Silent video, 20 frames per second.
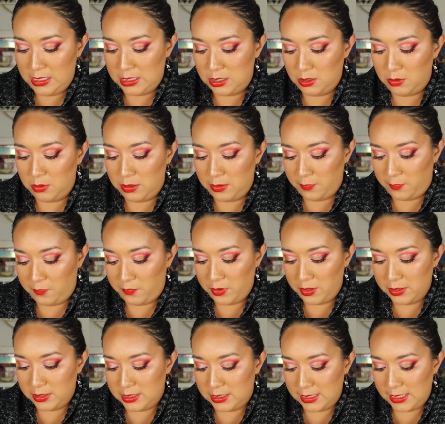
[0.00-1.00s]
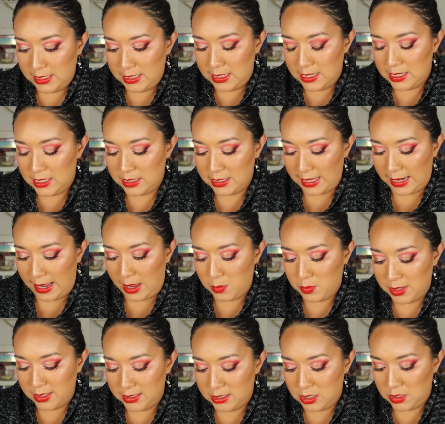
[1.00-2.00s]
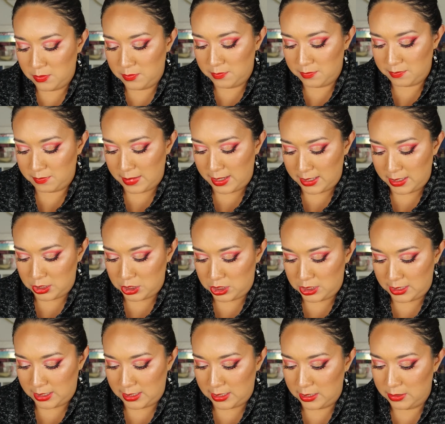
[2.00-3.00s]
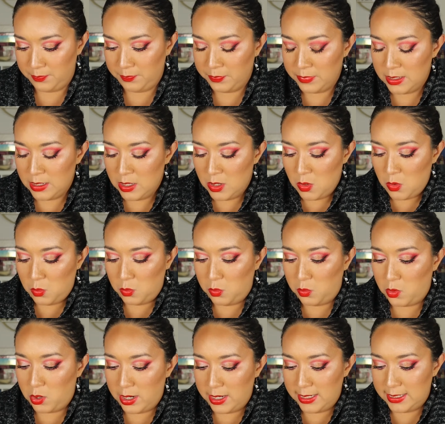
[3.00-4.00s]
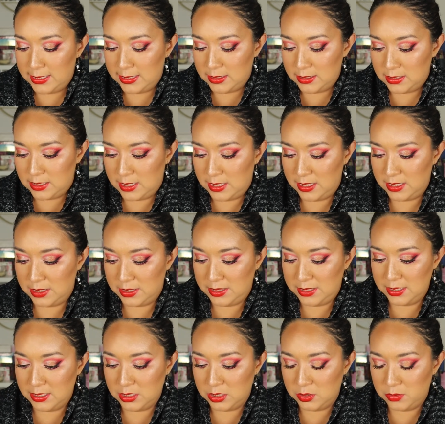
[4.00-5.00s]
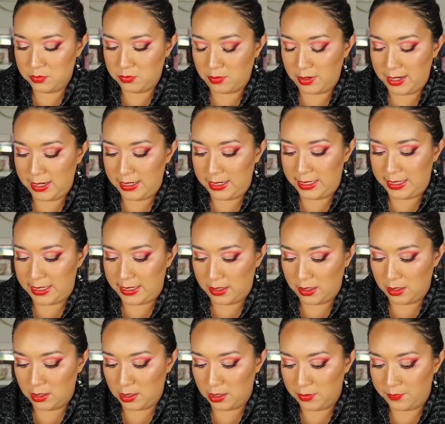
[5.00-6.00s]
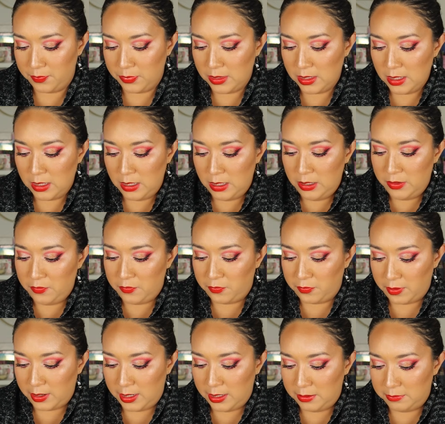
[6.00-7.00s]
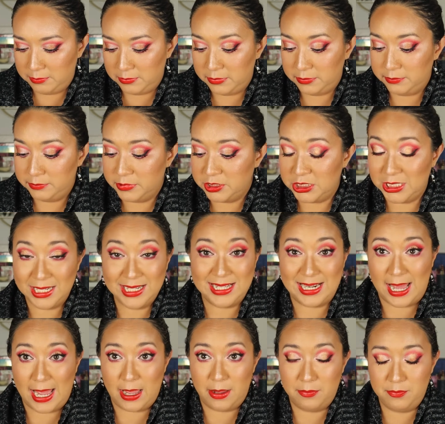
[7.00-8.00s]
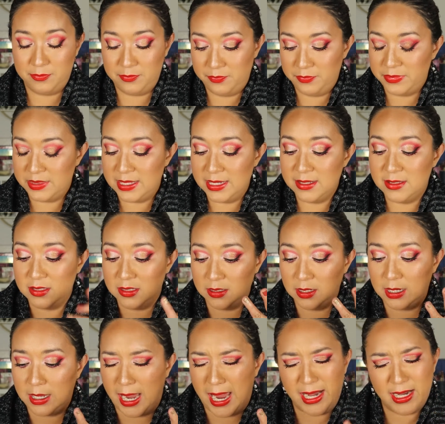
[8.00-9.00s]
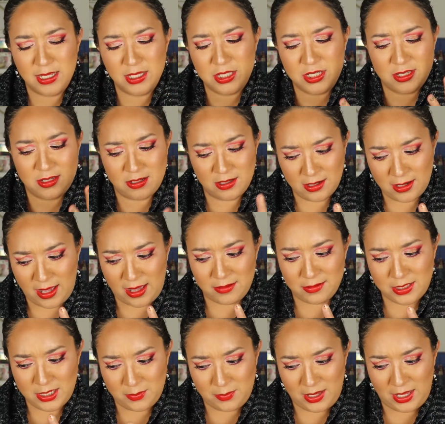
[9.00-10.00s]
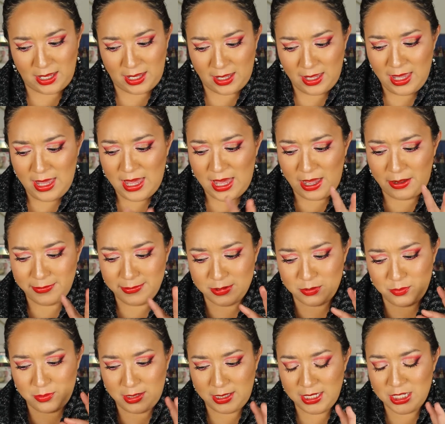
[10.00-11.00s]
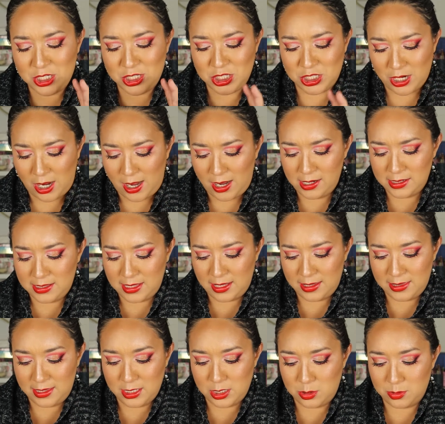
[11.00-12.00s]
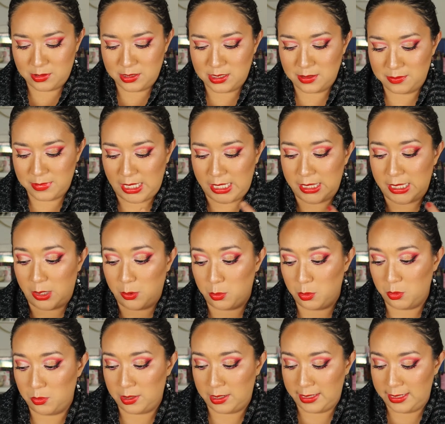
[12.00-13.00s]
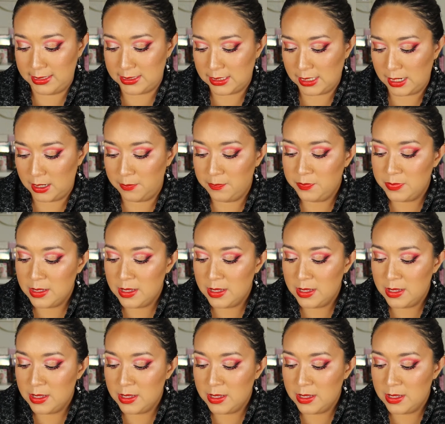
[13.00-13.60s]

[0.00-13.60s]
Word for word: So the first thing that I wanted to mention was this right here from She Glam. This kind of stuck out to me. I was really shocked that this was something they were releasing,